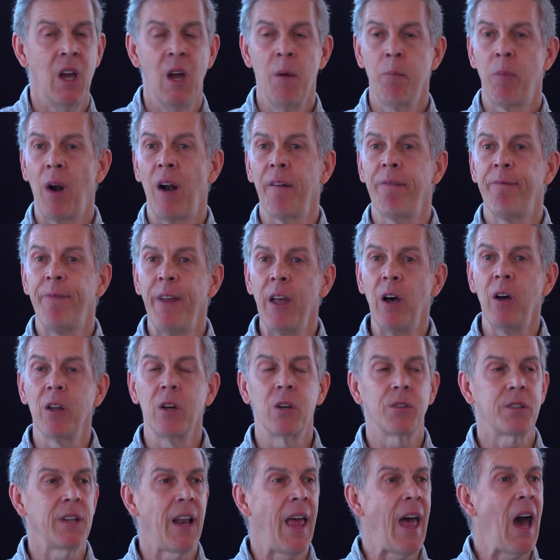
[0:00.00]
but our
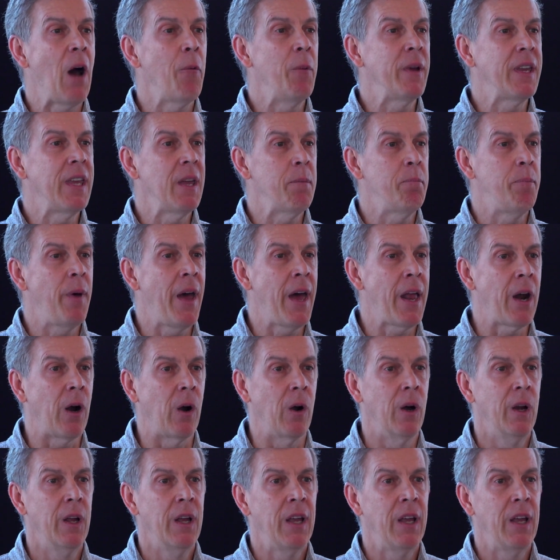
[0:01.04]
failures and how we get better.